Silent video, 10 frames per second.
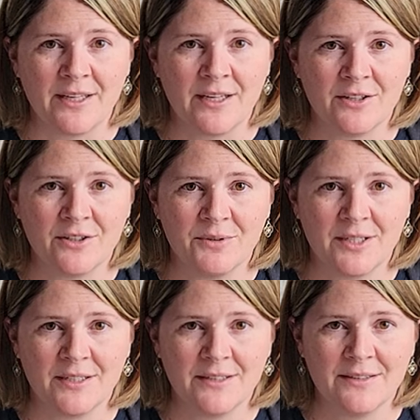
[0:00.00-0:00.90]
colored
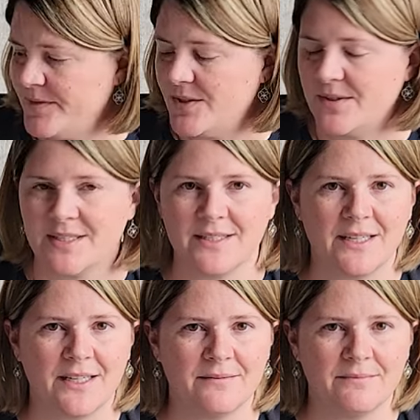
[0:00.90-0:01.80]
one so it doesn't
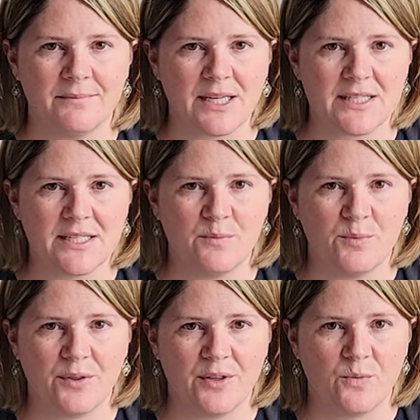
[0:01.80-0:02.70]
get mixed up
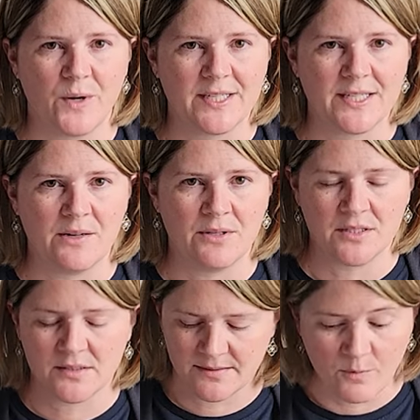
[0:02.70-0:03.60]
with their white
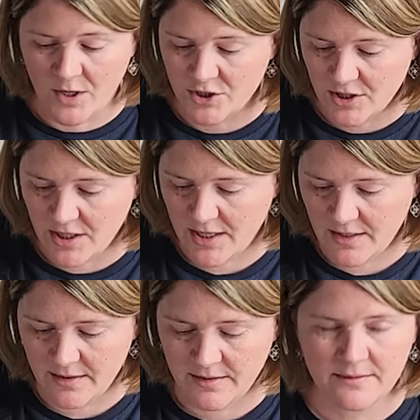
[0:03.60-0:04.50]
towels.
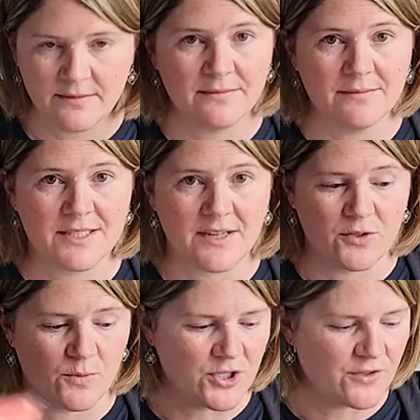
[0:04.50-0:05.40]
Washcloth, stuff
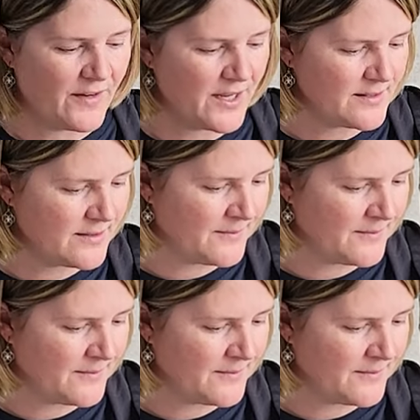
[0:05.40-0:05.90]
to wash your face.